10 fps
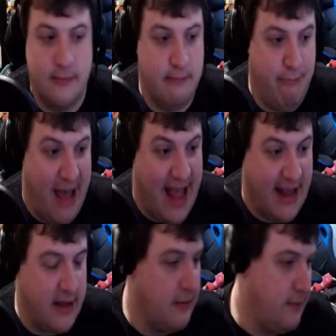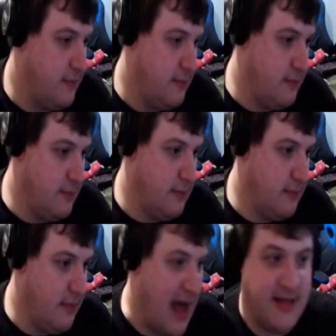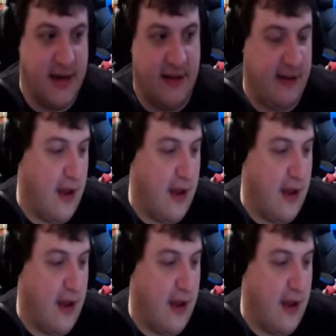Panic at the disco.